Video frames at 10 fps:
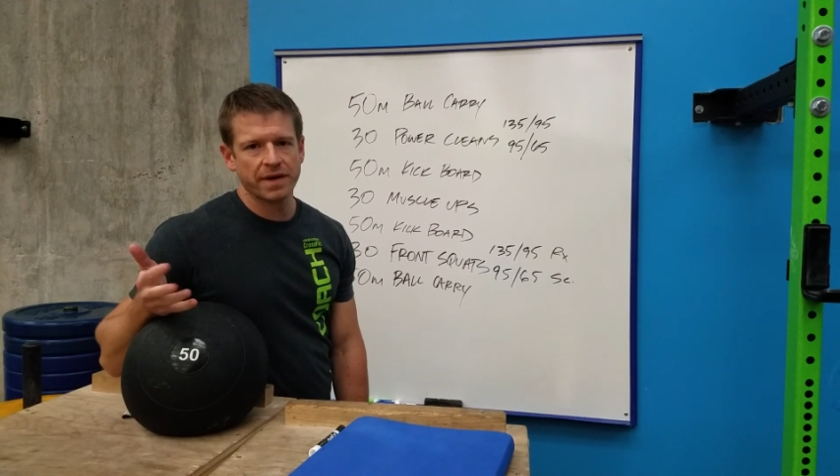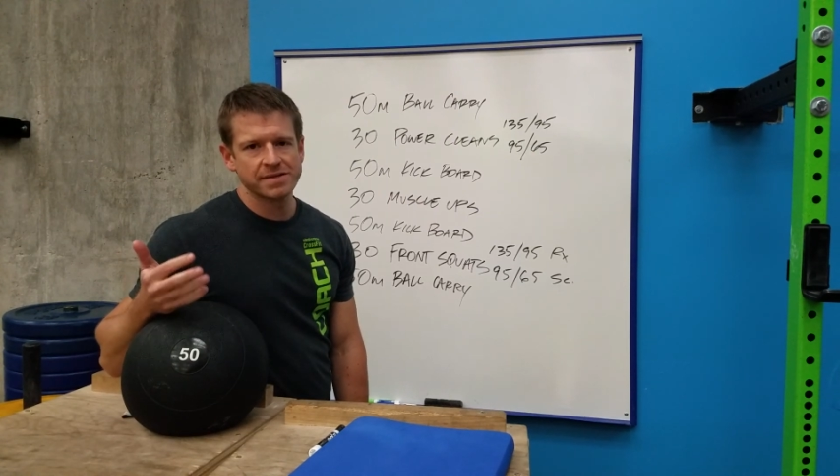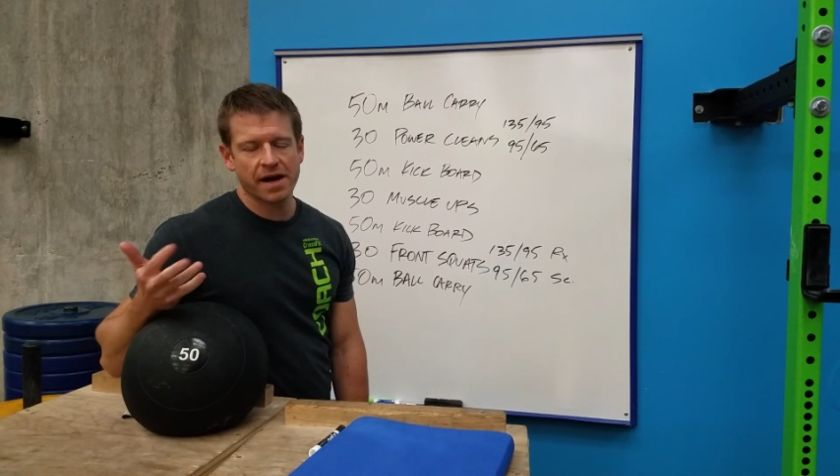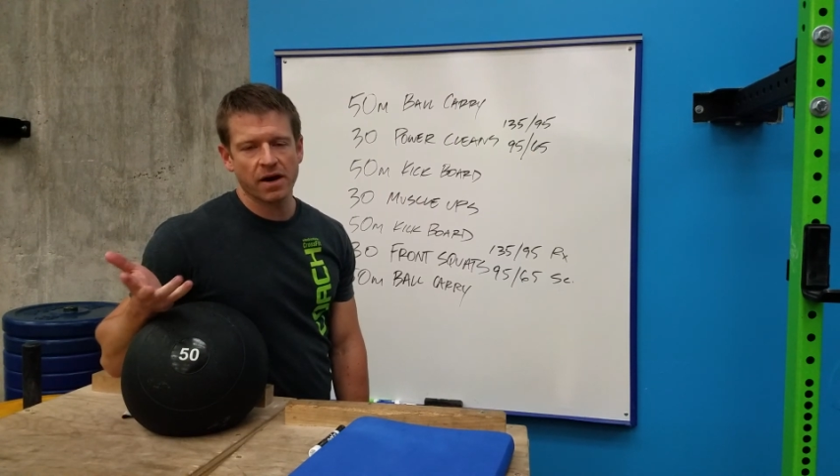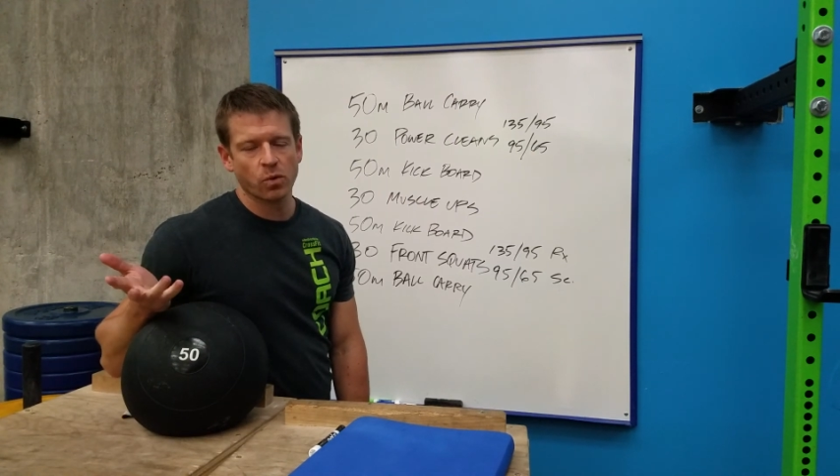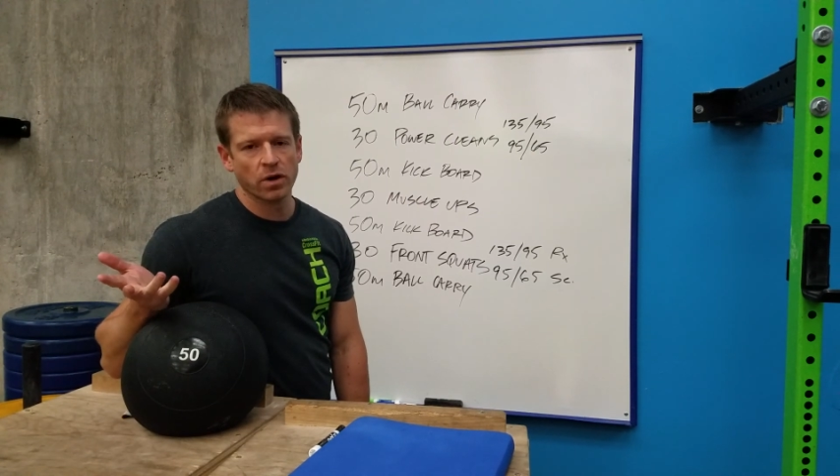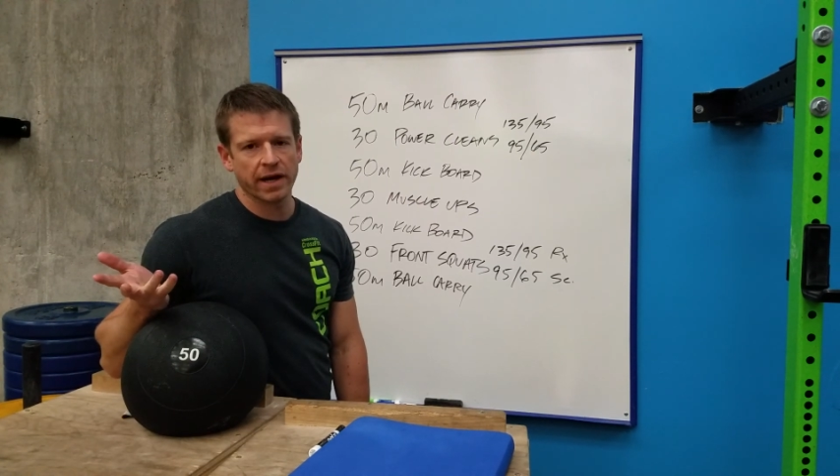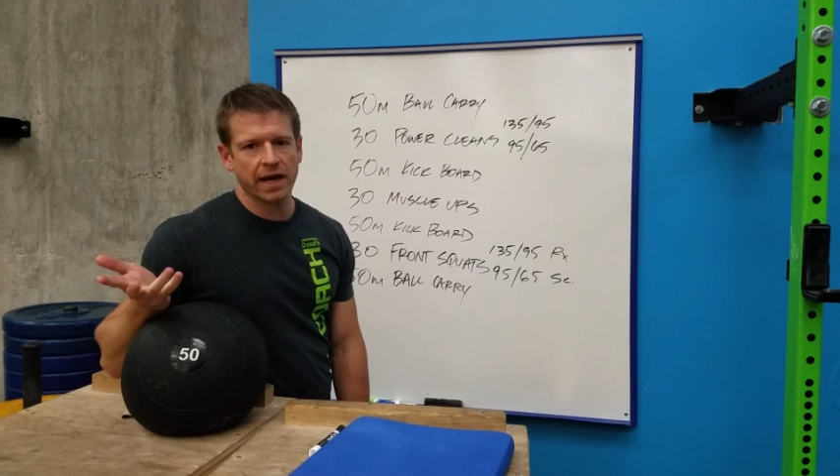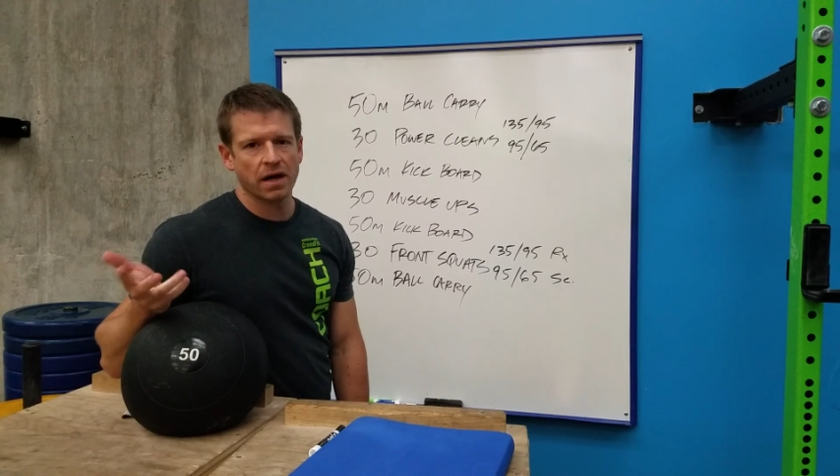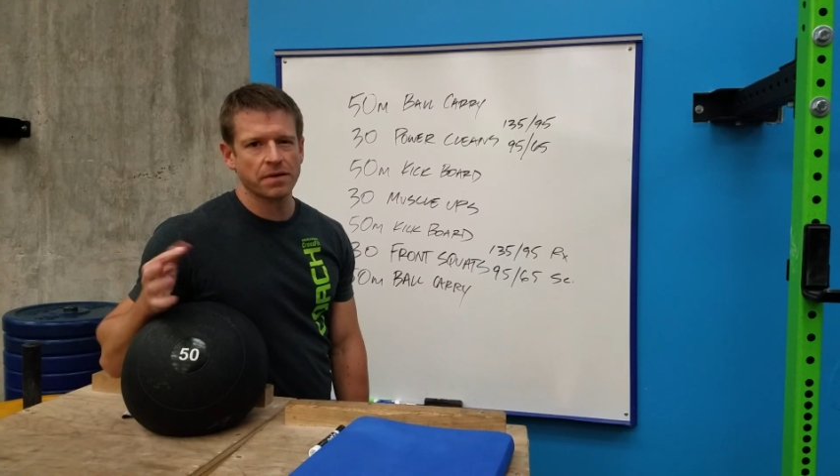the entire
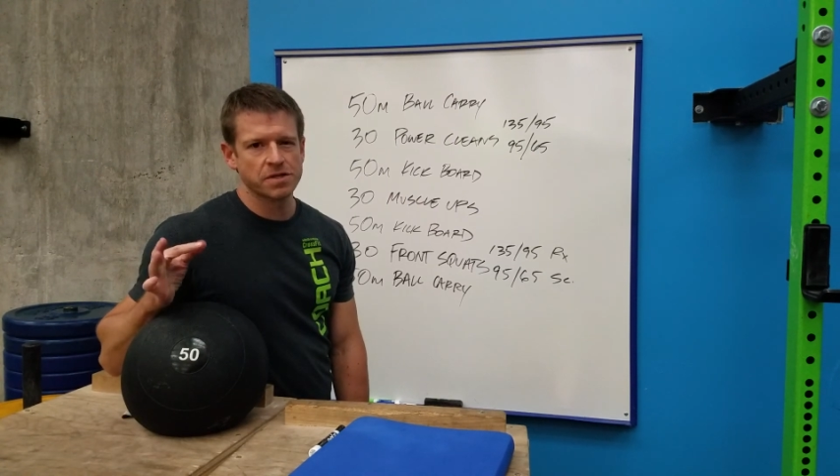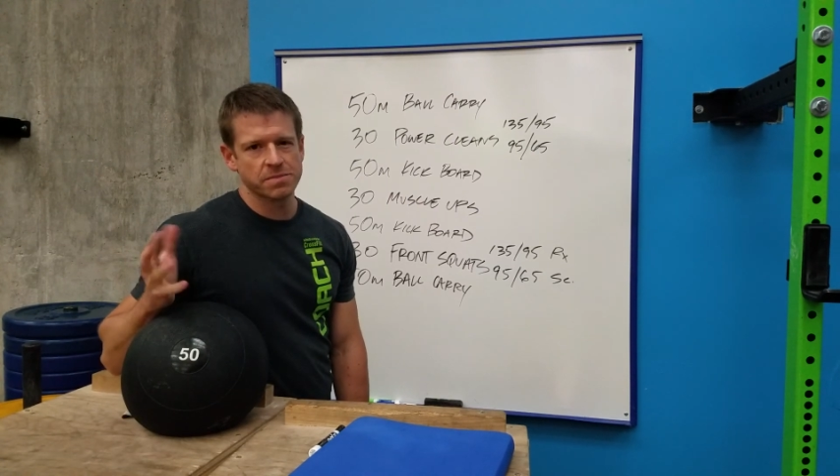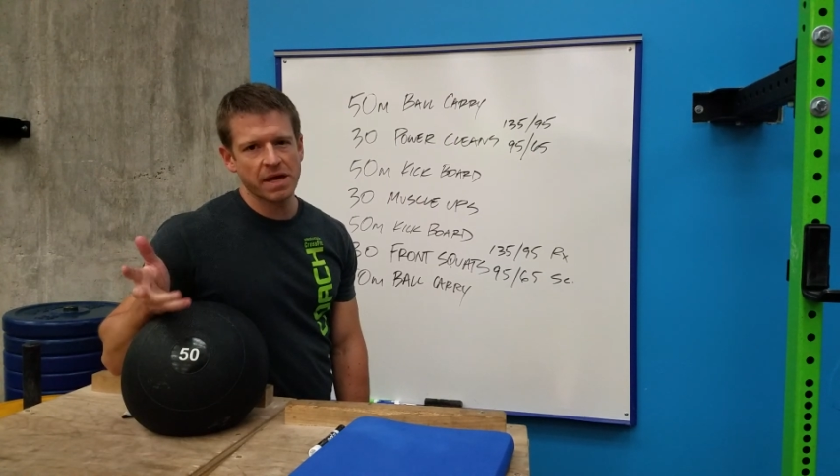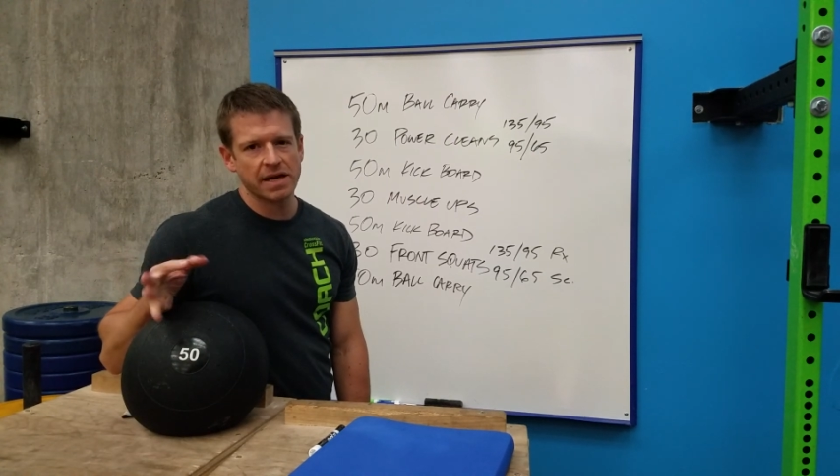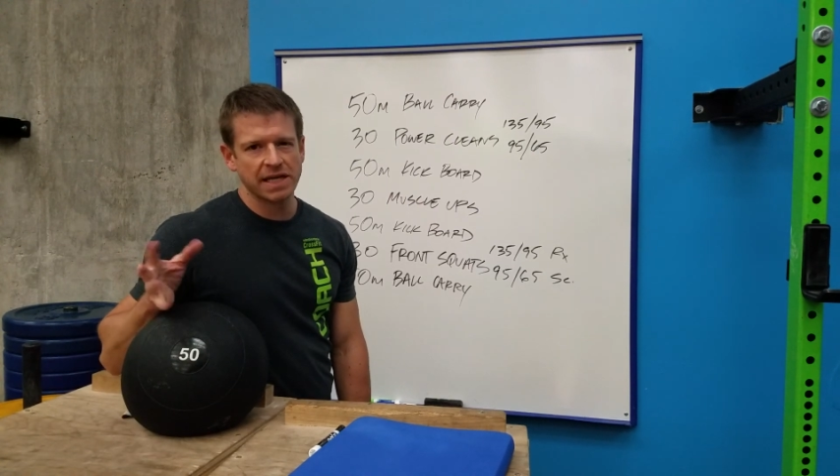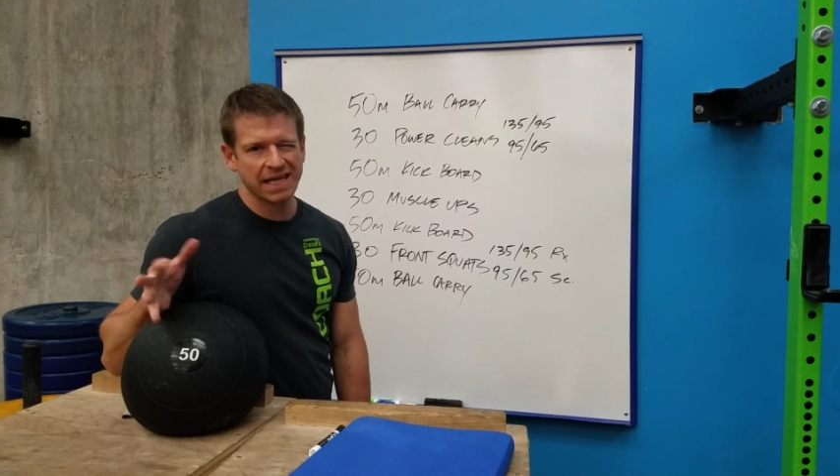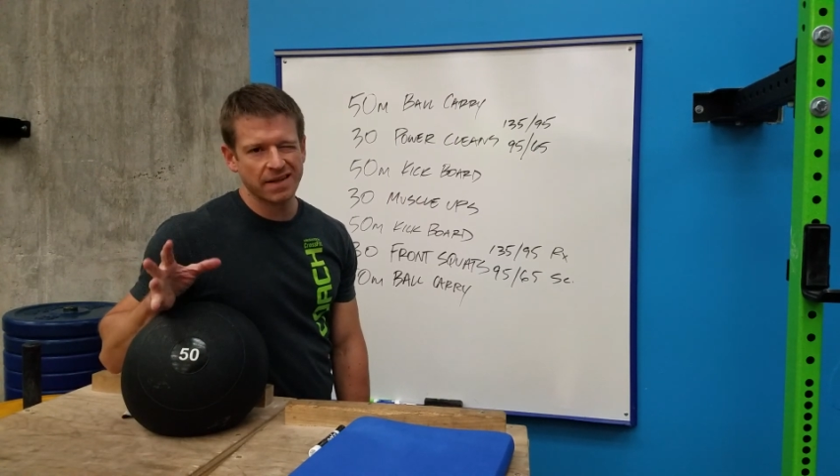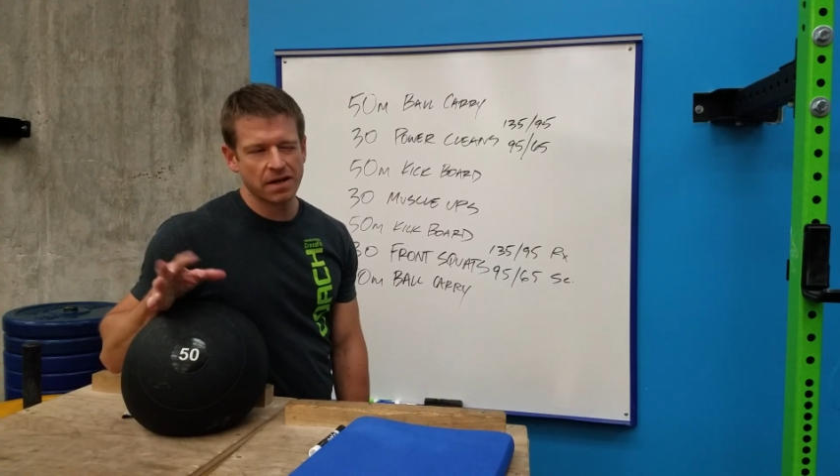workout. There's some editing in